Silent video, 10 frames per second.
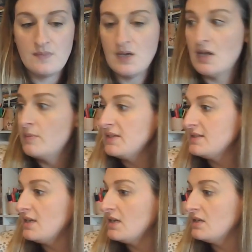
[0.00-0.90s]
I'm
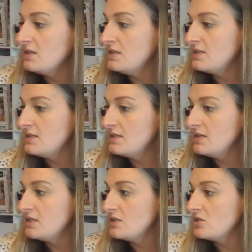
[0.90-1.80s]
excited to
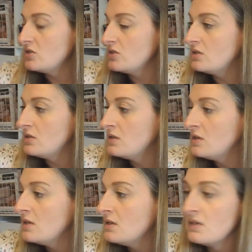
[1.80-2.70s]
stitch
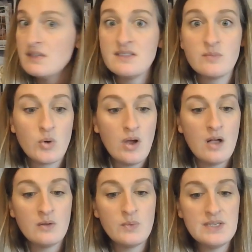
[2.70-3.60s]
some more
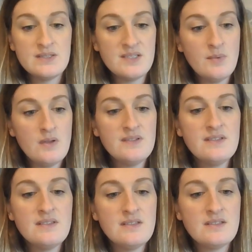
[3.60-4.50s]
Halloween smalls
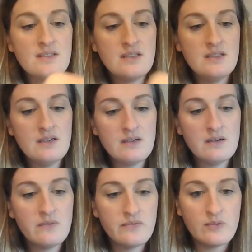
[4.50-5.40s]
this
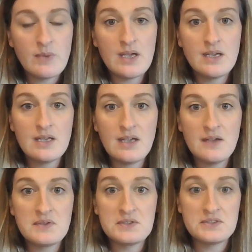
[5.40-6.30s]
year I have
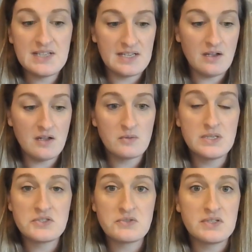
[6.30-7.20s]
a little tiny
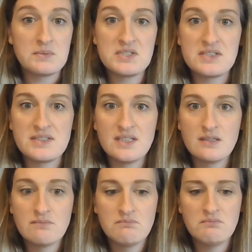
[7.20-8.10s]
Halloween tree, which has like,
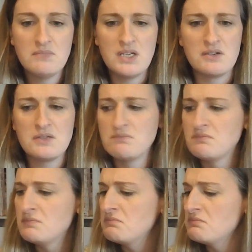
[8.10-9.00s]
I don't know,
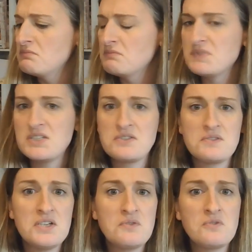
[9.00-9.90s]
6 or
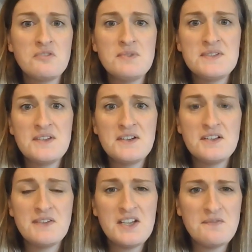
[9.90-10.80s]
10 ornaments on it.
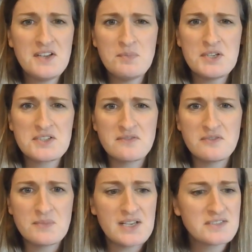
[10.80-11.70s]
If I can find a picture
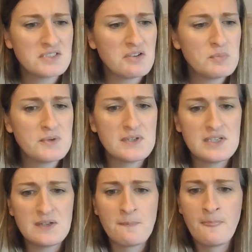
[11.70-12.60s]
from last year, I'll put it in.